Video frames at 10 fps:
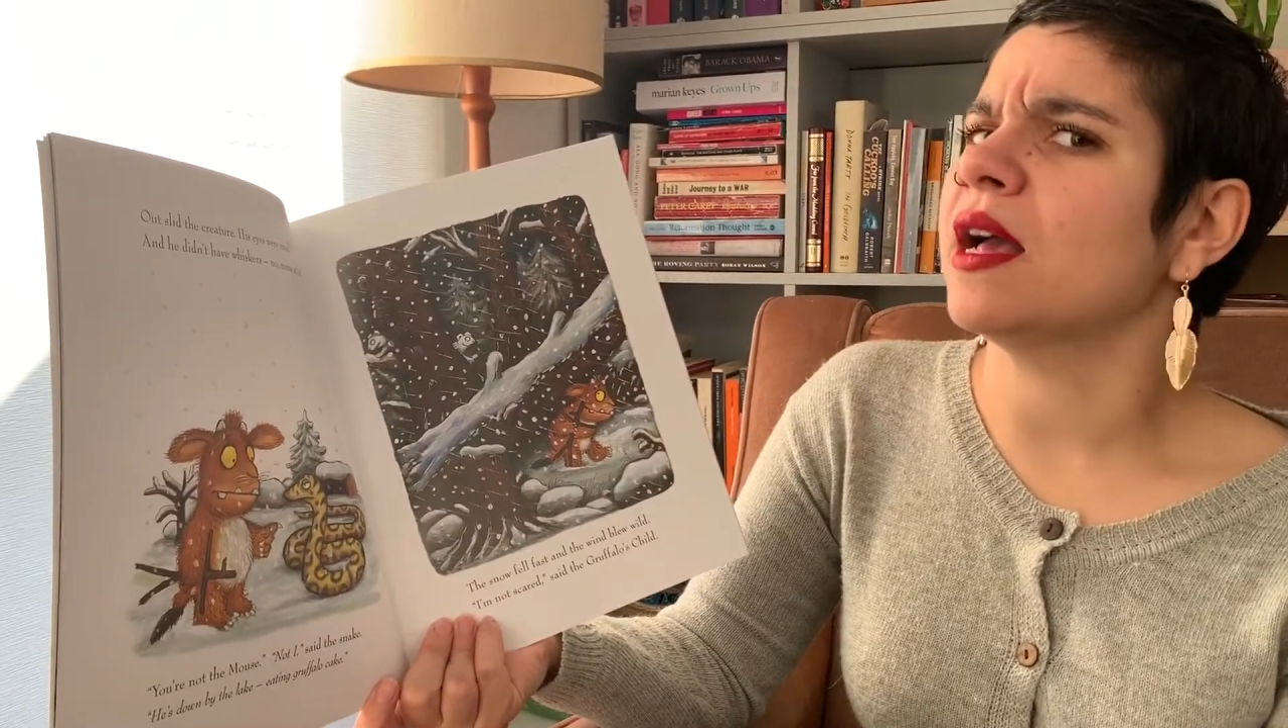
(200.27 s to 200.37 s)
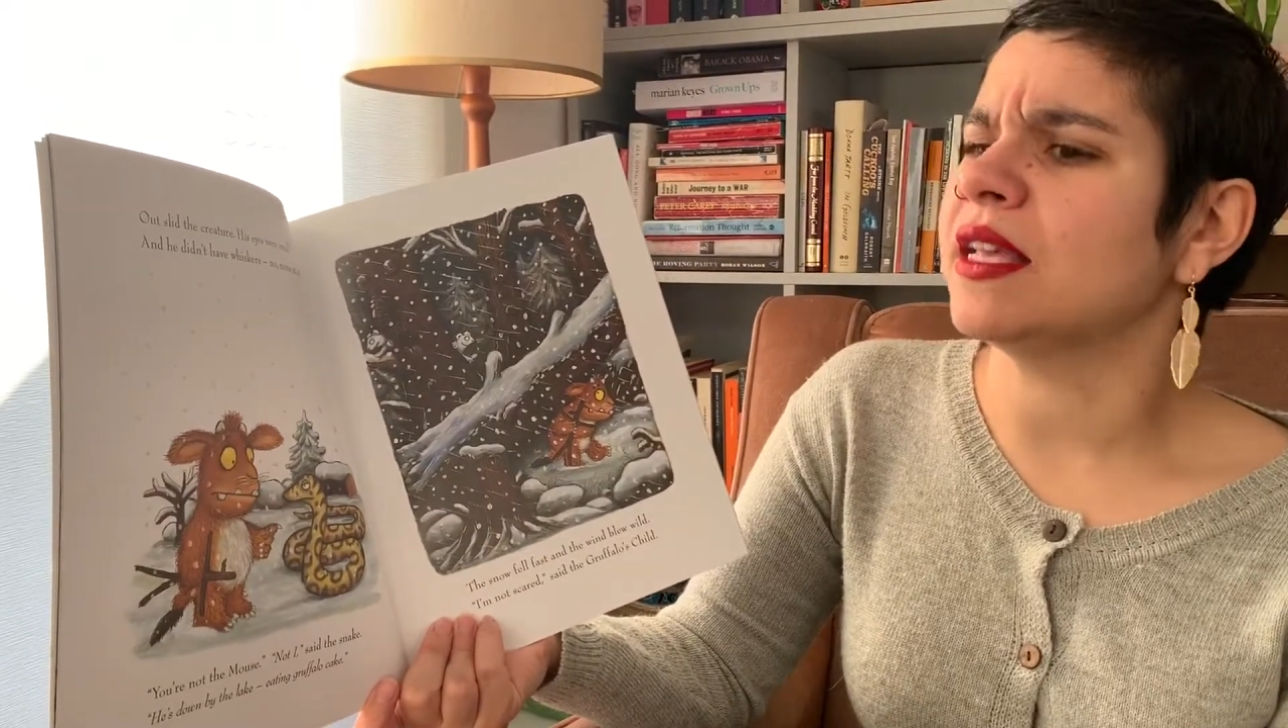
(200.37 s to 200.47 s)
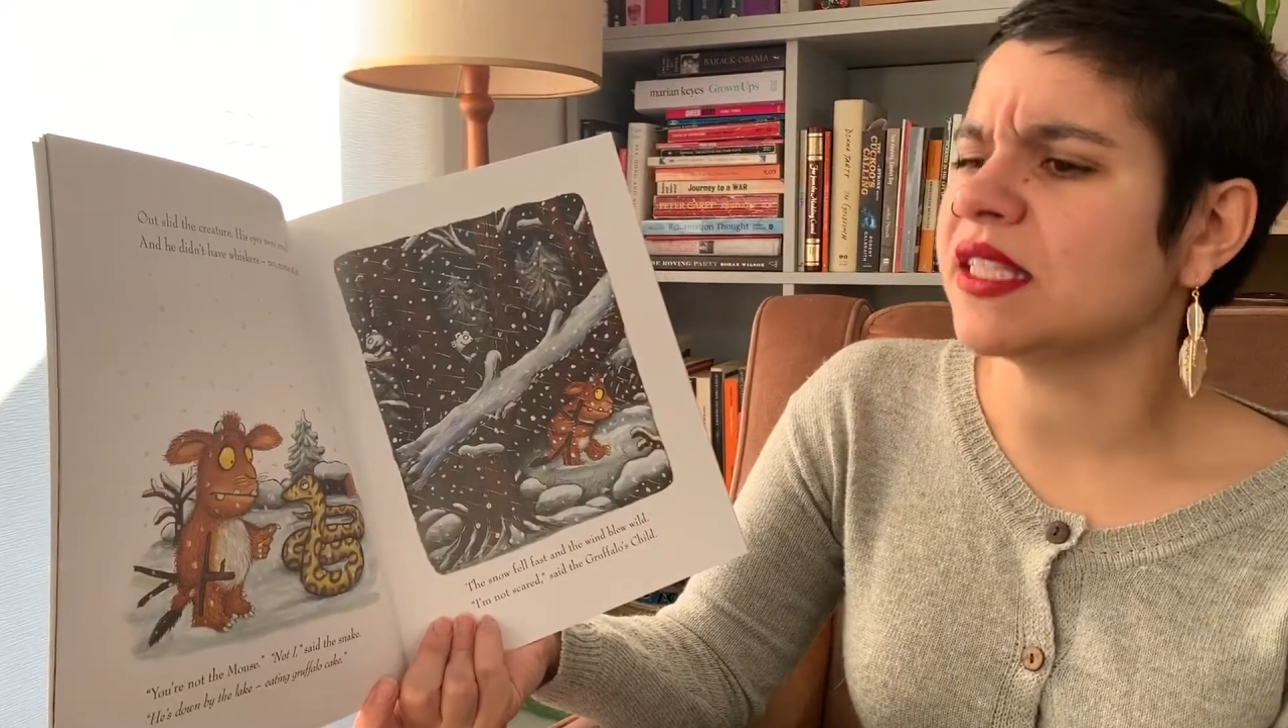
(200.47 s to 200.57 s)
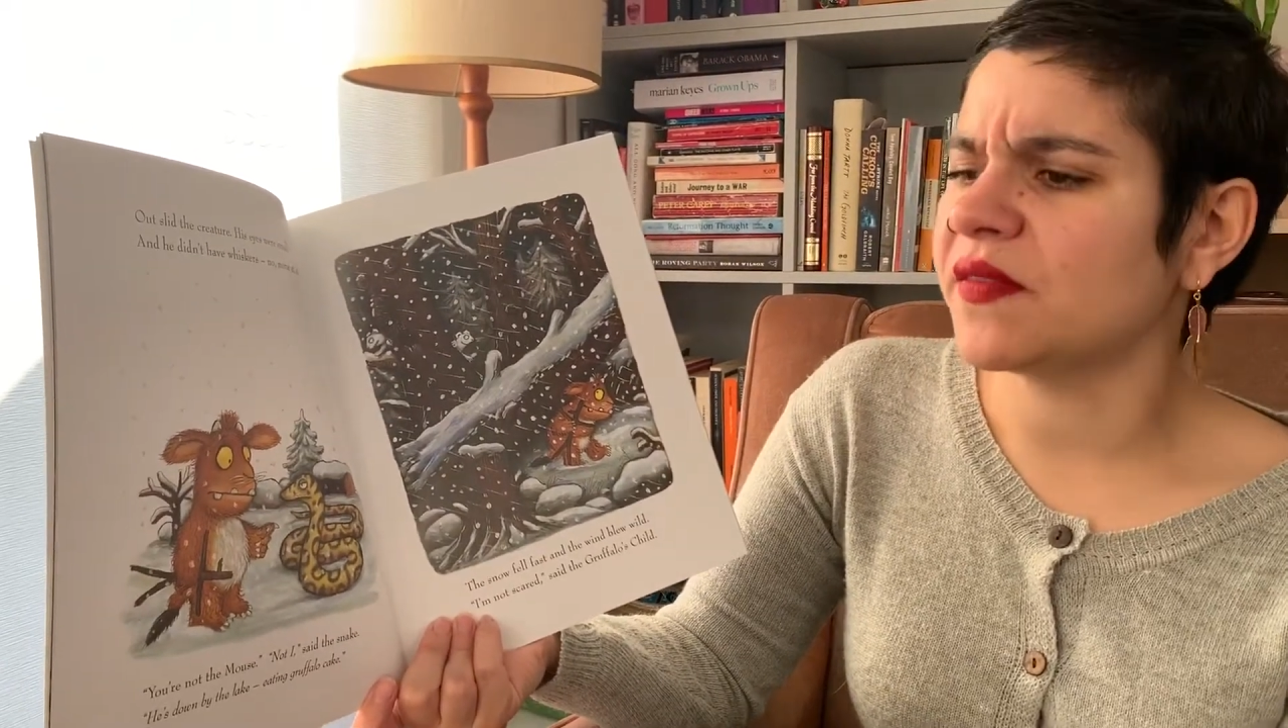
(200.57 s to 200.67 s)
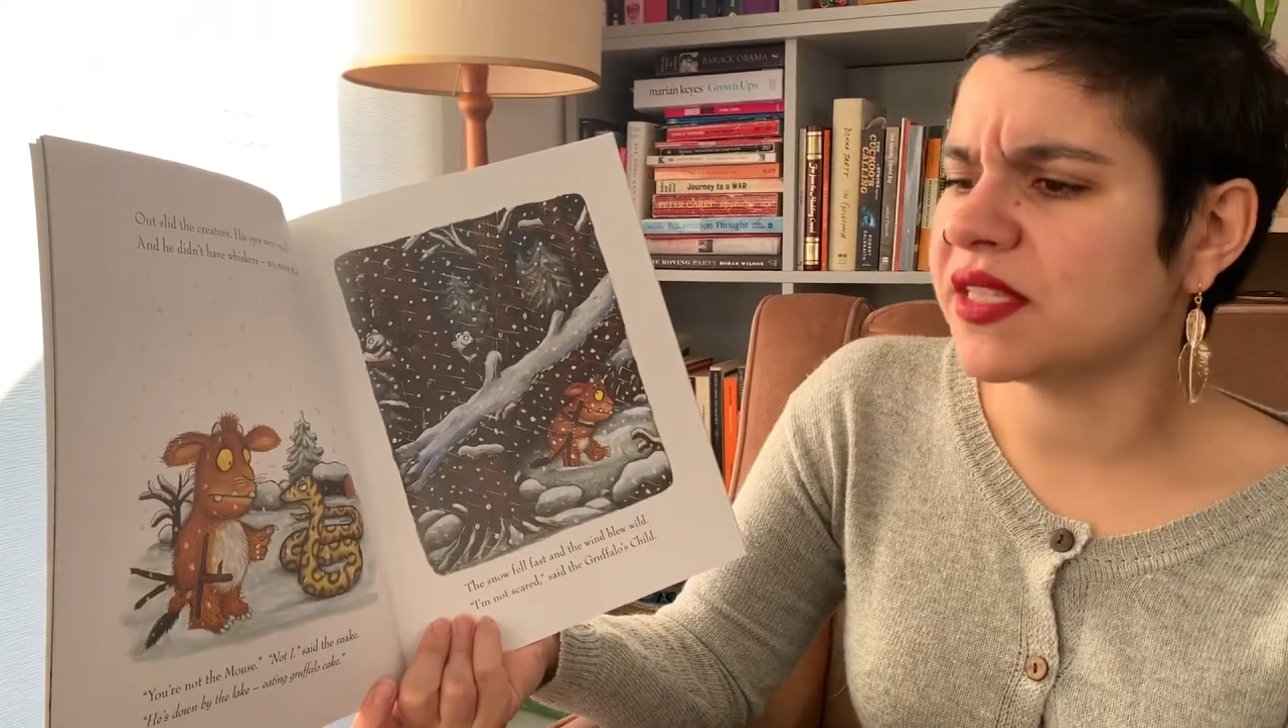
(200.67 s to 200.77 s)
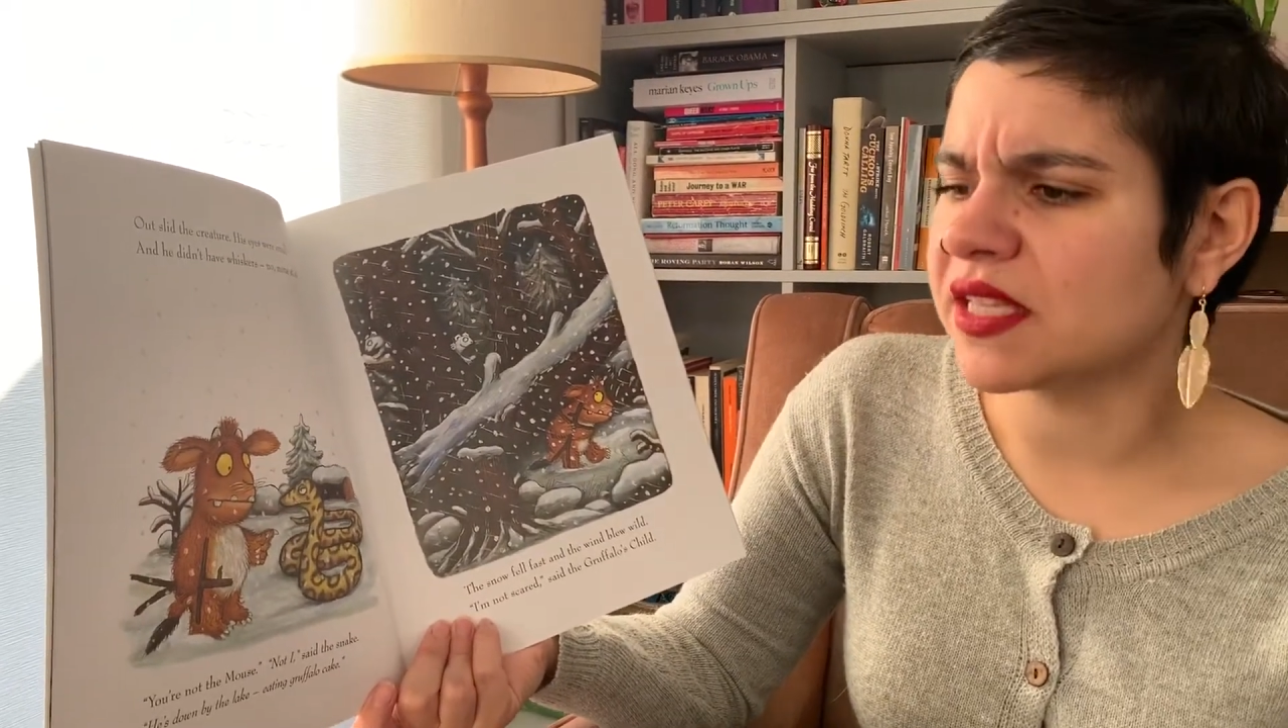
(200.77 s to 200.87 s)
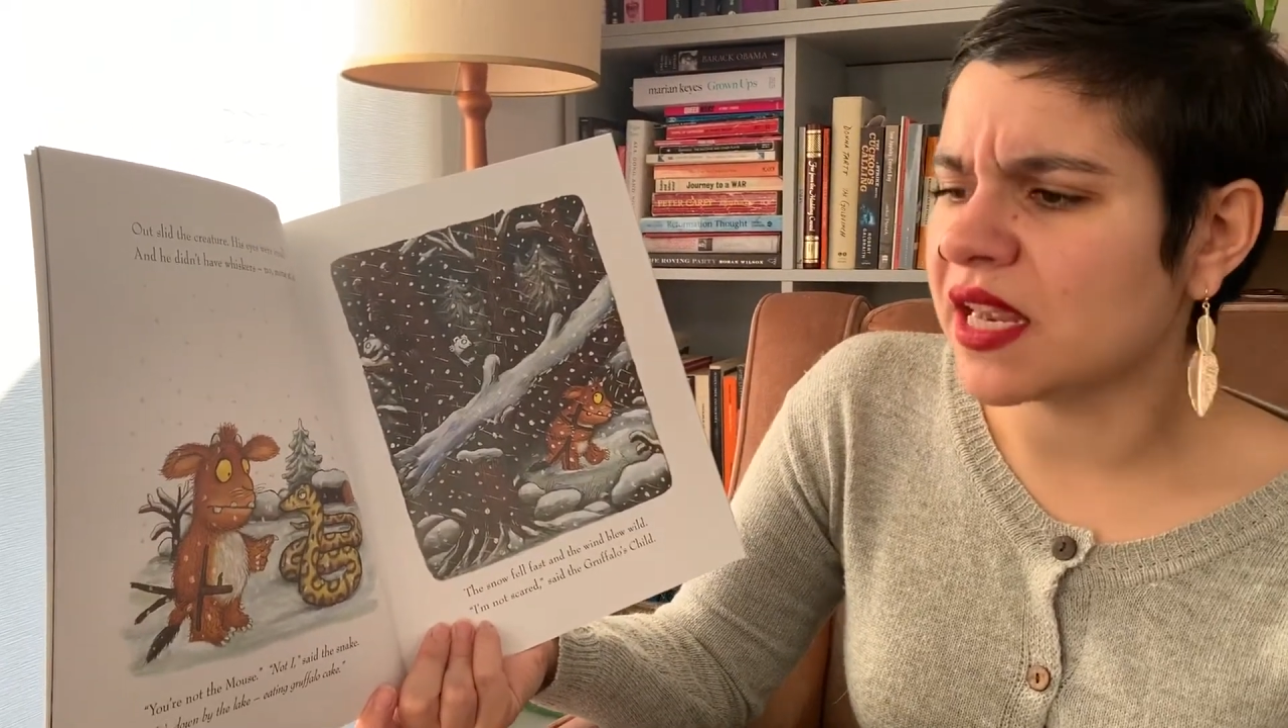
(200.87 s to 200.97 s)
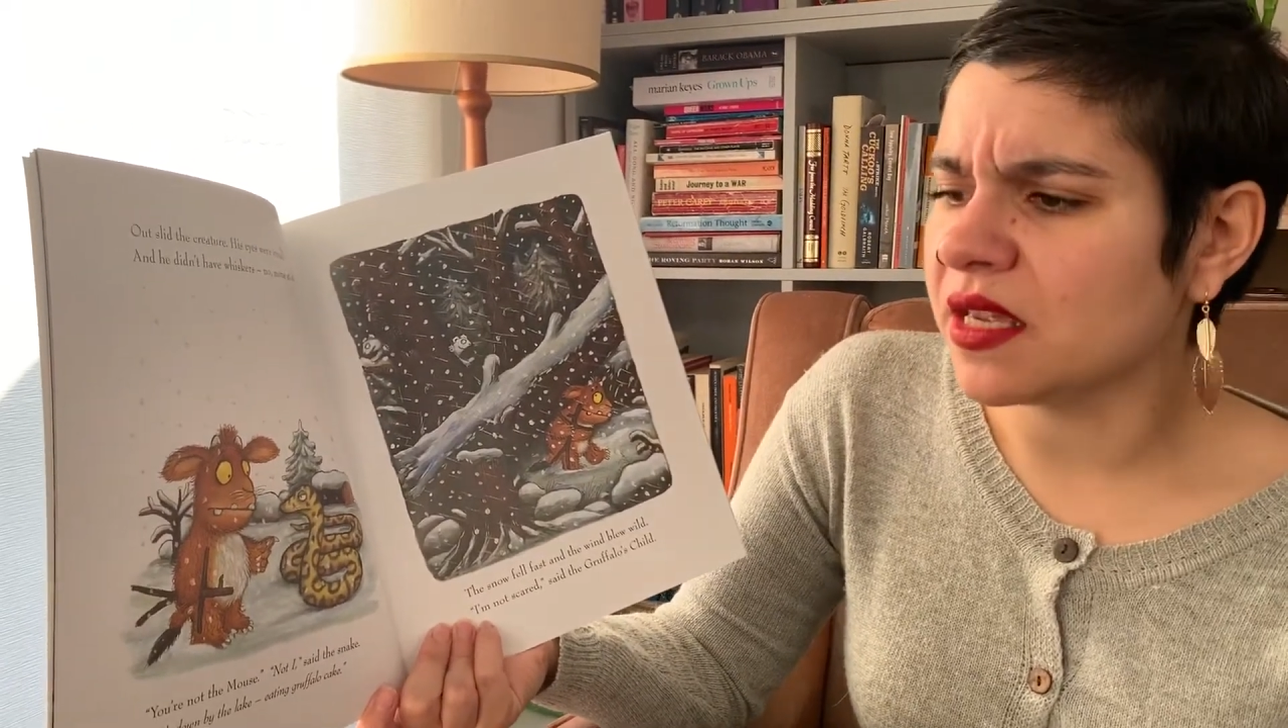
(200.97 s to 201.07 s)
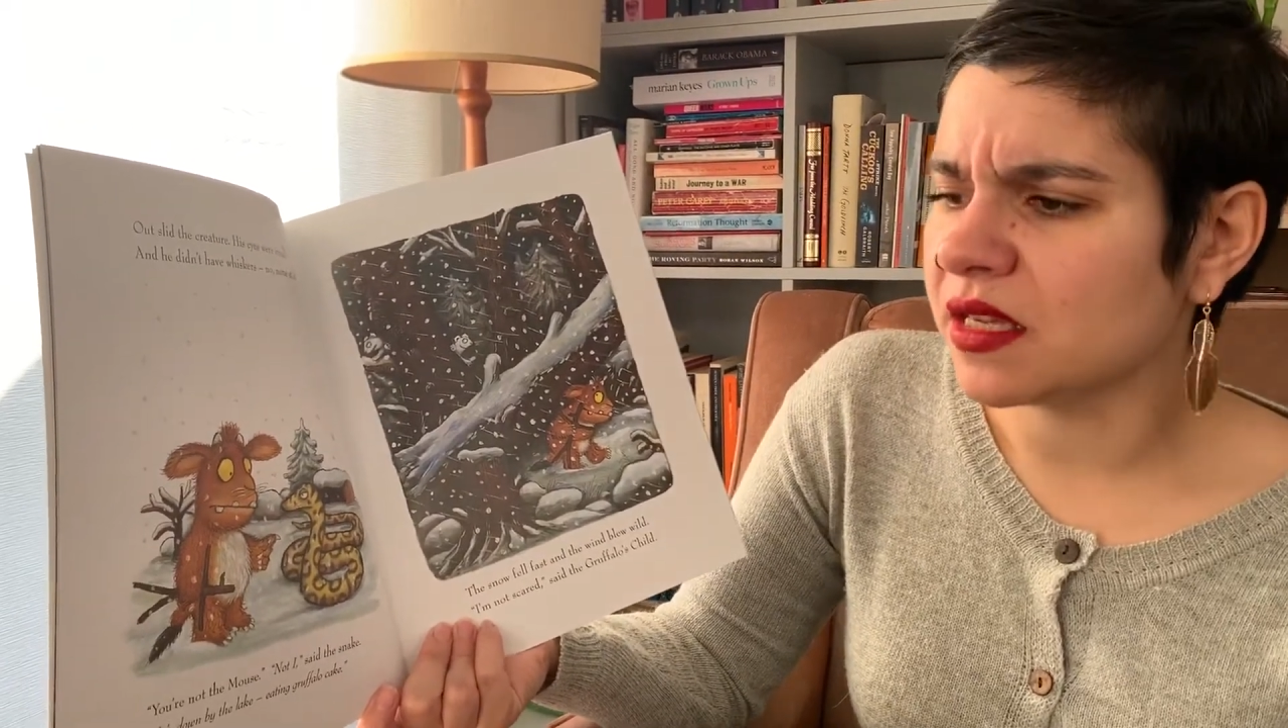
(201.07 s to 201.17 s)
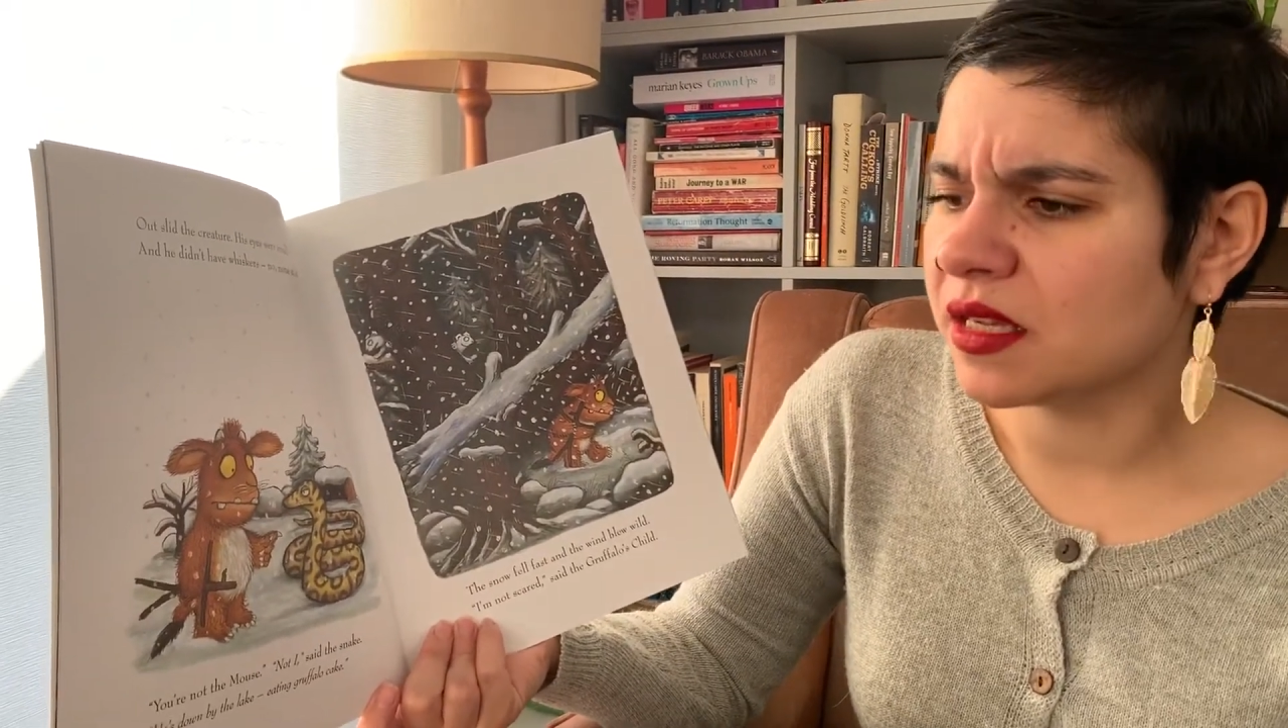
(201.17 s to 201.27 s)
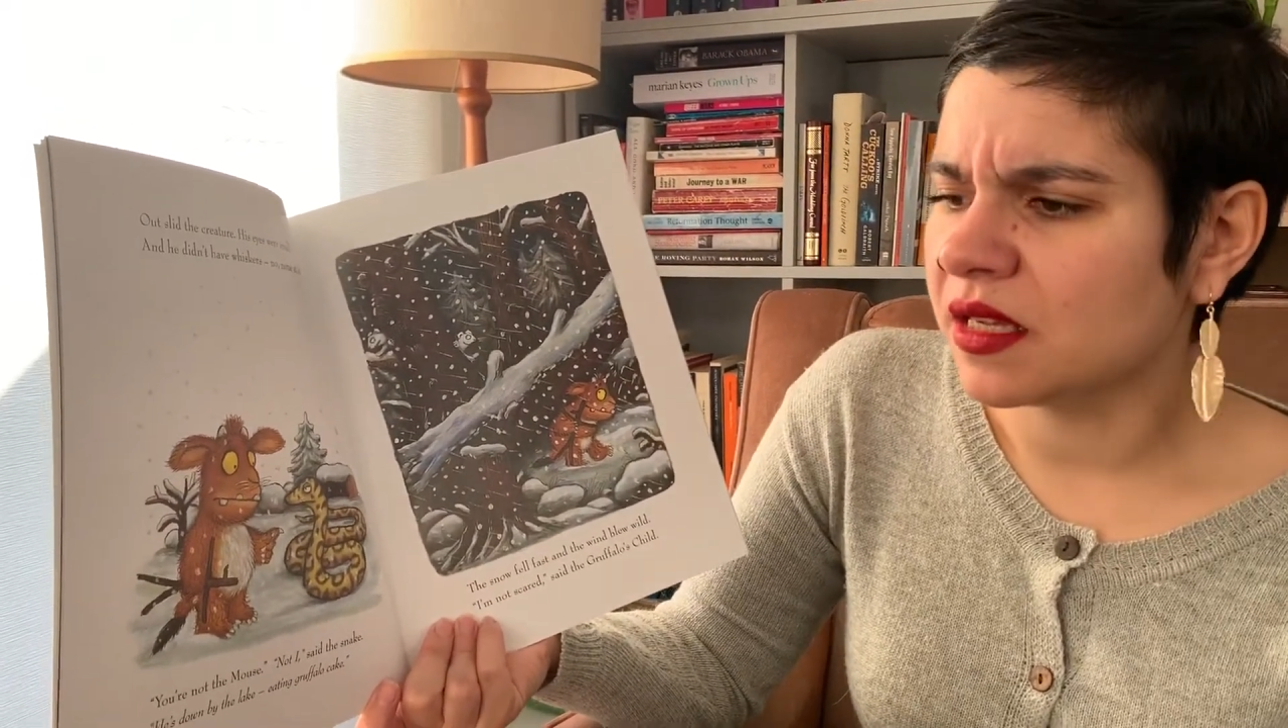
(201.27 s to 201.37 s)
said the snake.